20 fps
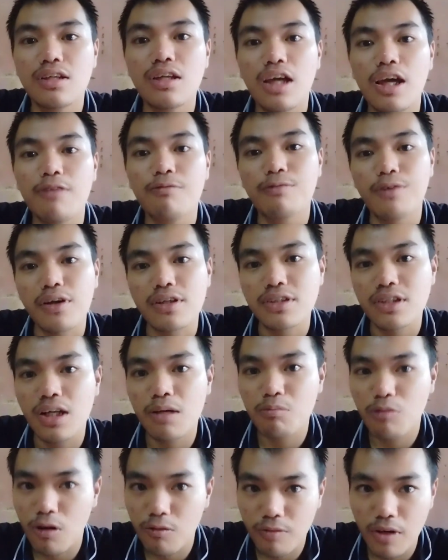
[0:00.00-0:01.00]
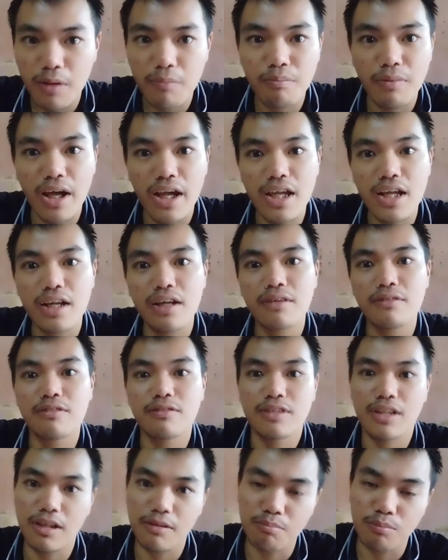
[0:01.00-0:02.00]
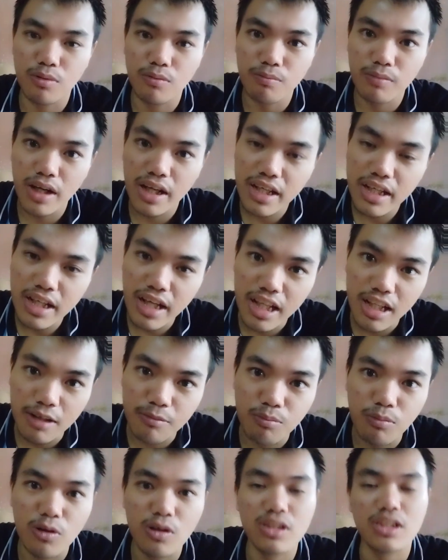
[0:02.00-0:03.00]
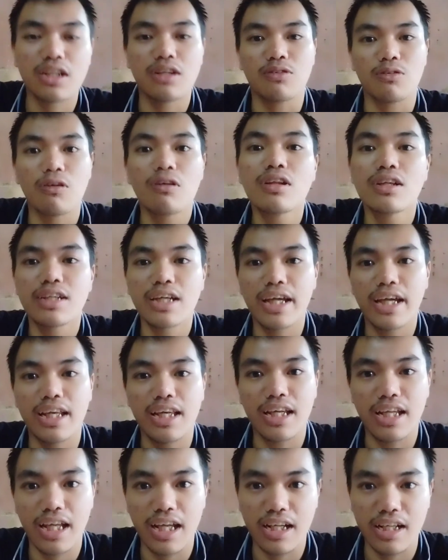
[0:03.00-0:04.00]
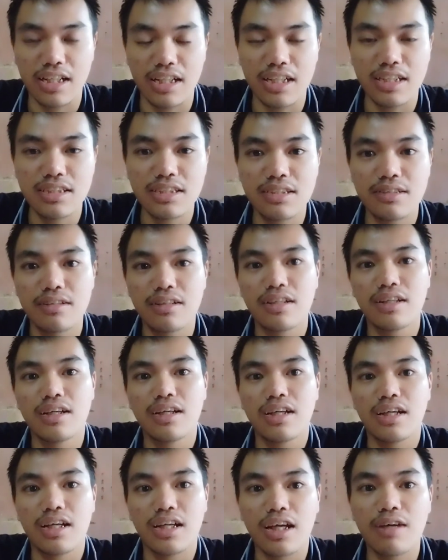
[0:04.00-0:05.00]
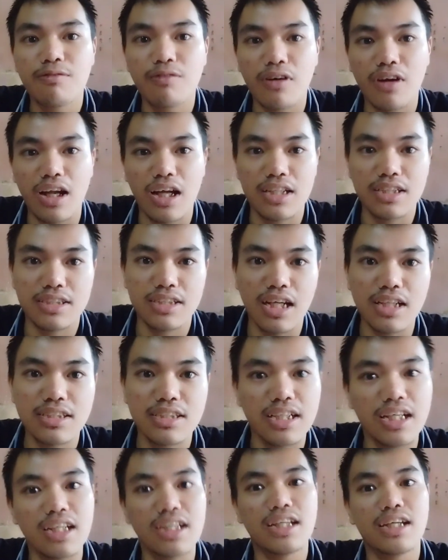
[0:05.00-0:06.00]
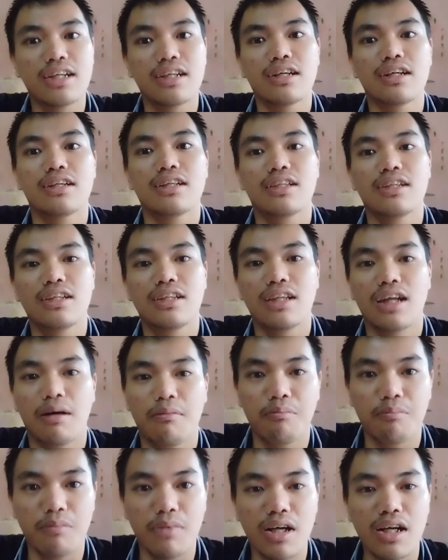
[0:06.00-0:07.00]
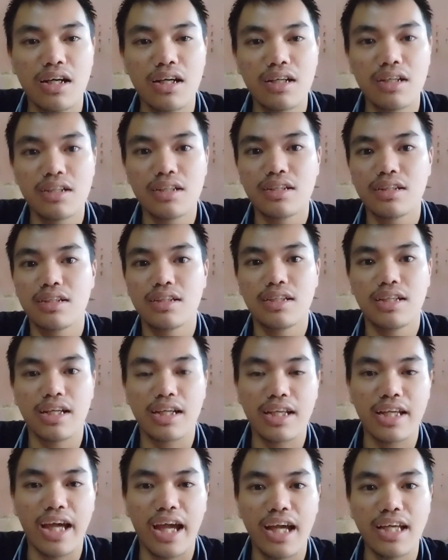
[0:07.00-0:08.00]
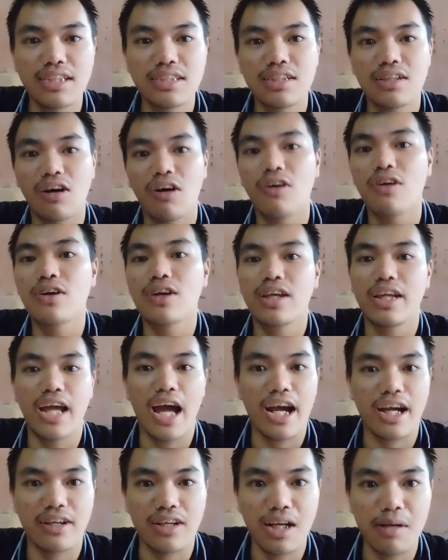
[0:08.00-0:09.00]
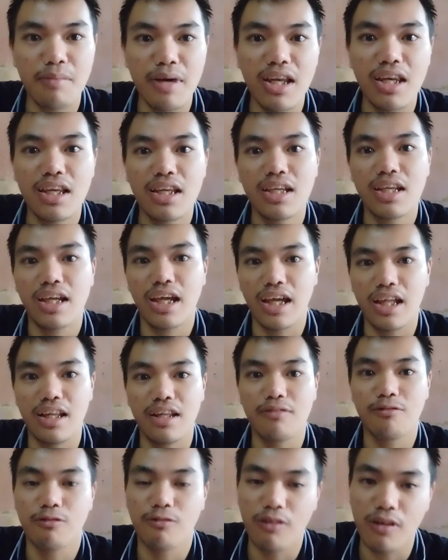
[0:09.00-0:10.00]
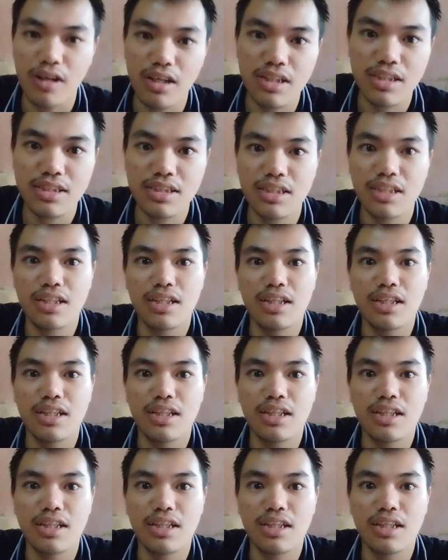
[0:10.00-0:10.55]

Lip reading: Inflectional morpheme playing an important role in English for adjusting the number, the case, or the agreement in words